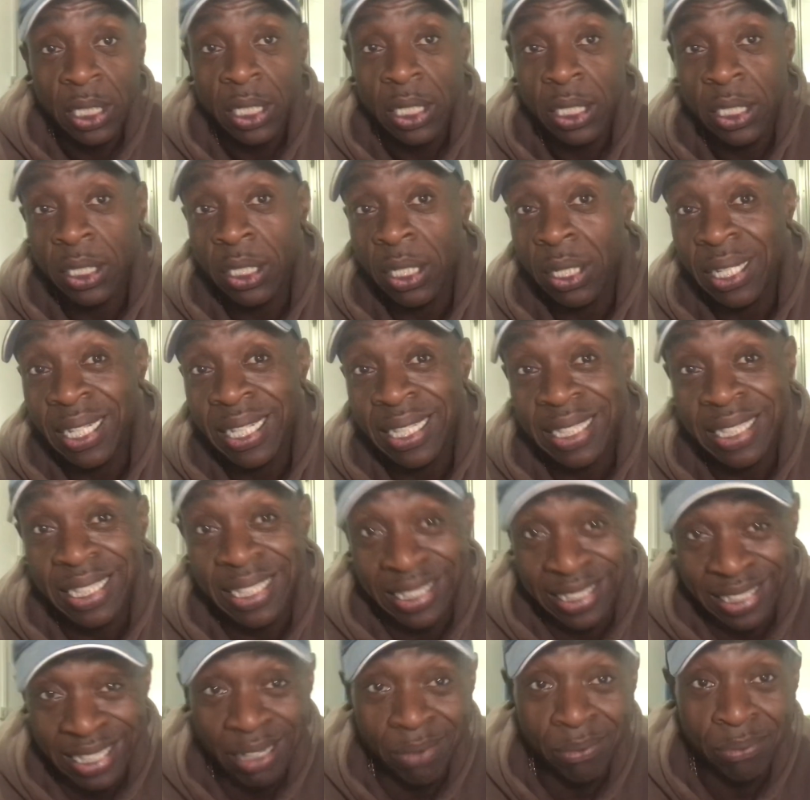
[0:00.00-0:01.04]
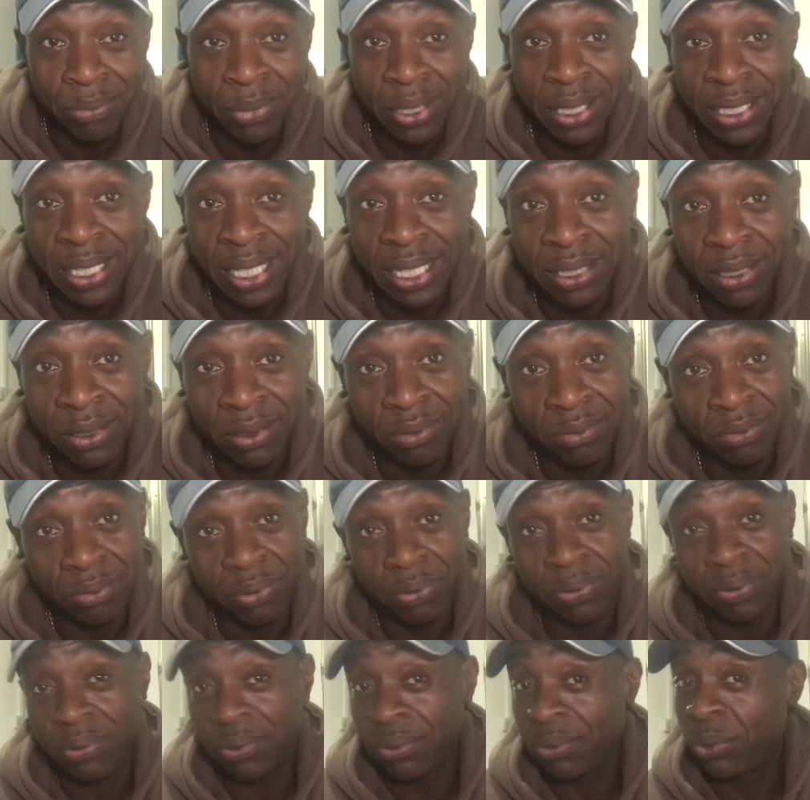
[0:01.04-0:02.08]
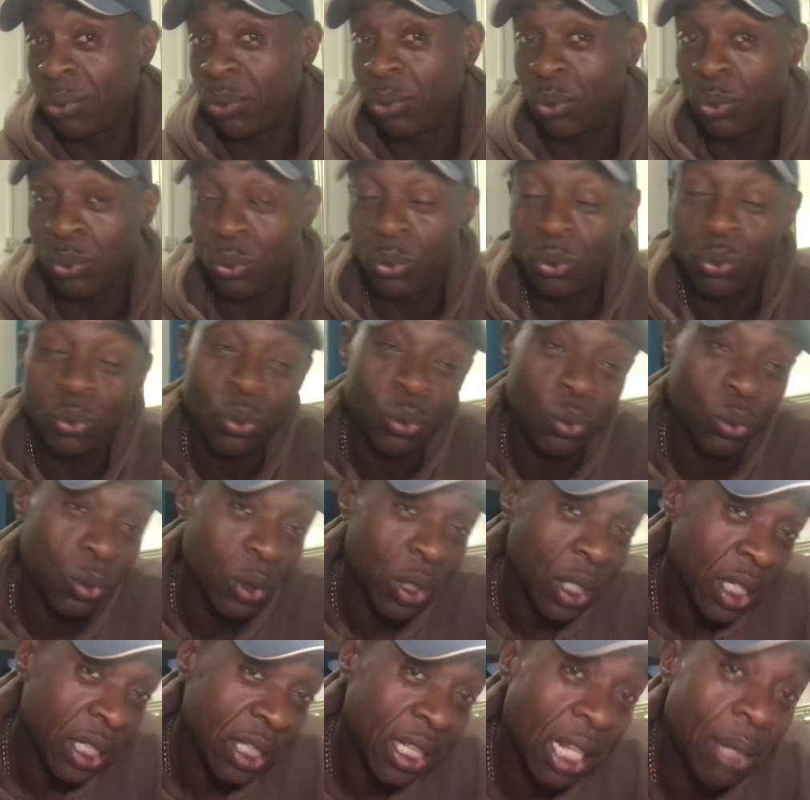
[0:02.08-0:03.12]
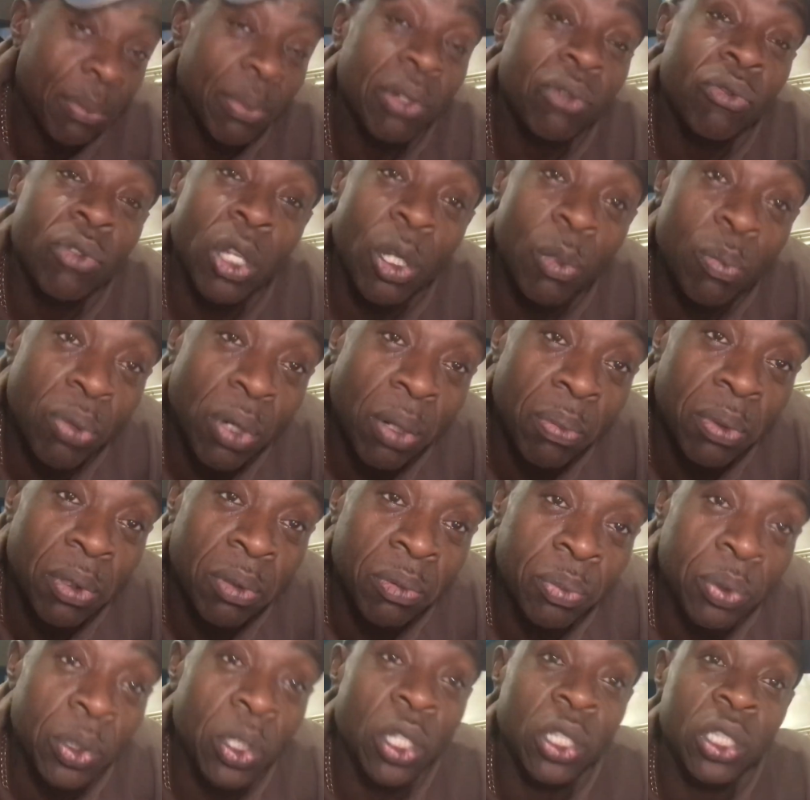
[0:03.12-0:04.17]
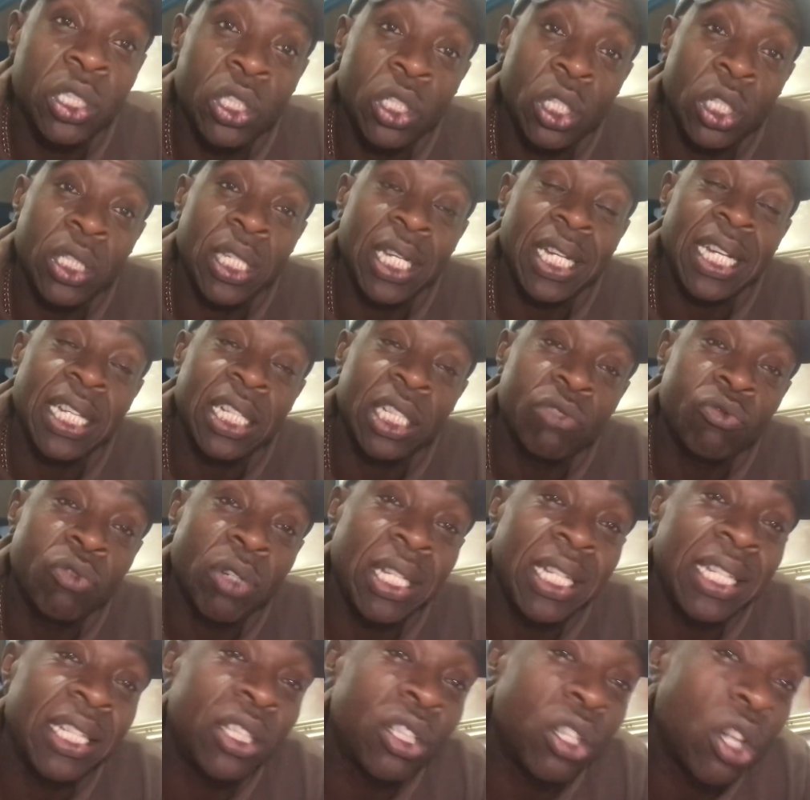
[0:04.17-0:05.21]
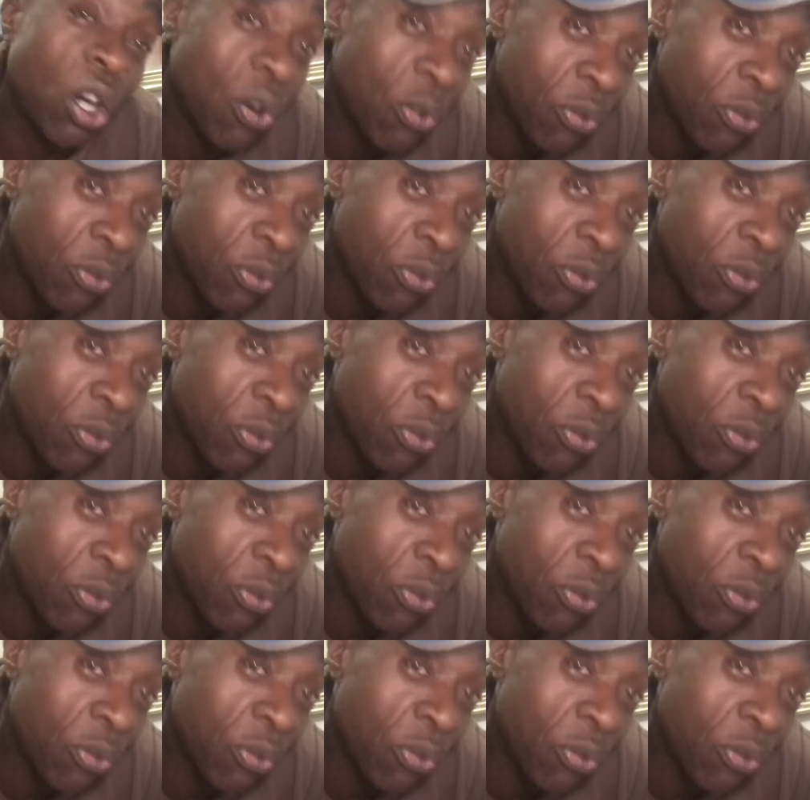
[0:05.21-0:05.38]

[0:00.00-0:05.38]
in December, then phew, it's going to be real problems because they're going to really go